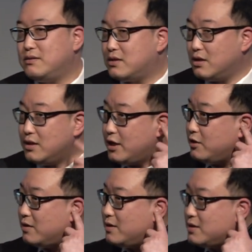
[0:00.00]
and I
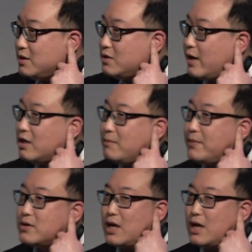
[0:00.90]
continued to listen to Atomy